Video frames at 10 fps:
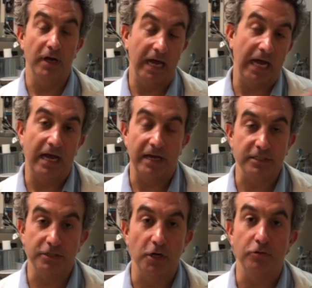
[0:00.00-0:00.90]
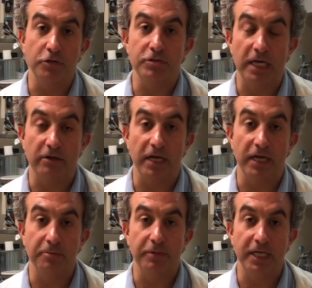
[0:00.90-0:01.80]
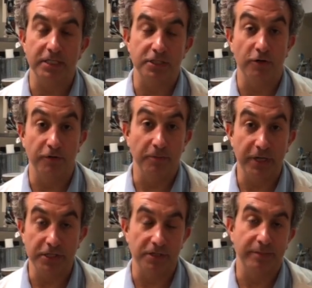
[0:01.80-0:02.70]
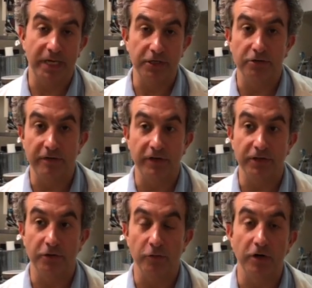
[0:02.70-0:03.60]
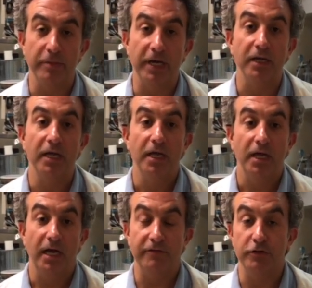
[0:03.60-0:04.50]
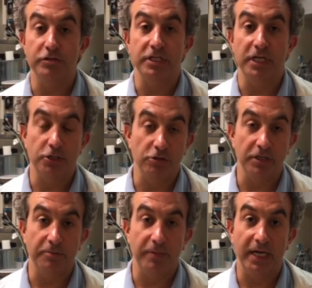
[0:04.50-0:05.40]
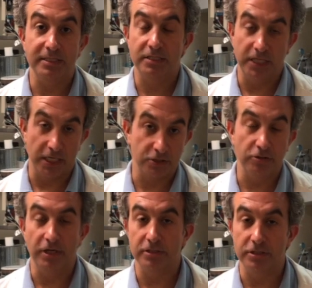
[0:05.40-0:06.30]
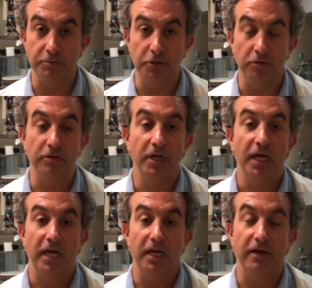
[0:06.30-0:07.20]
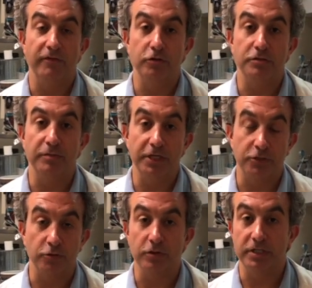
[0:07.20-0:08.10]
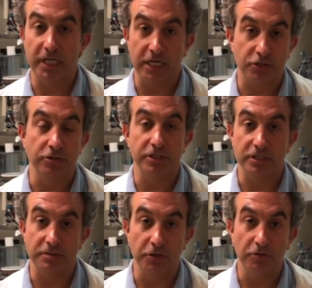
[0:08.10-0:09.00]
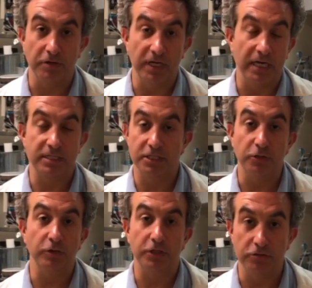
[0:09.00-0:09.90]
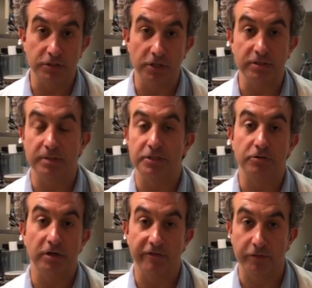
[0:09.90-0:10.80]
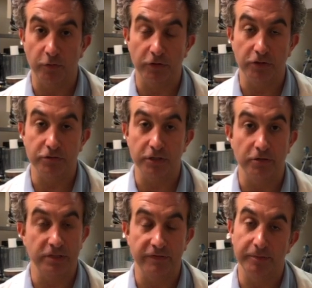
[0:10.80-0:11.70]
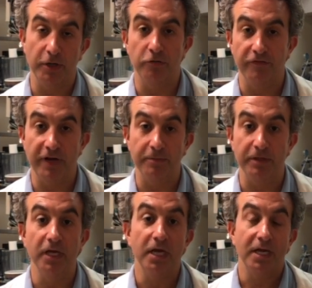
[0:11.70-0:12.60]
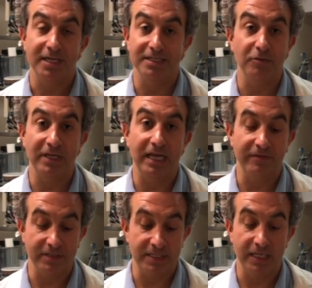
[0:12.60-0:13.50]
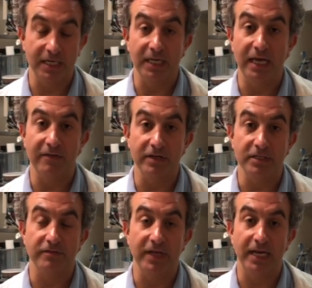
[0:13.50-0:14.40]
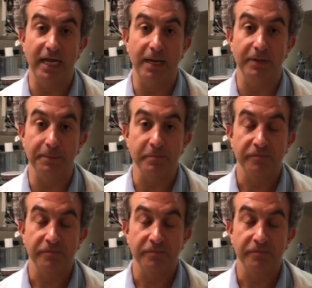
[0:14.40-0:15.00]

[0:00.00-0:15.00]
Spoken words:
I actually don't use Allergan implants, so if you're a patient of mine, you don't have anything to worry about. I've used Sientra in the past, textured and smooth, and I've used Mentor, textured and smooth, and I still would use those. I'm still comfortable with using those, even in my own family, because they really haven't seen any evidence of that happening,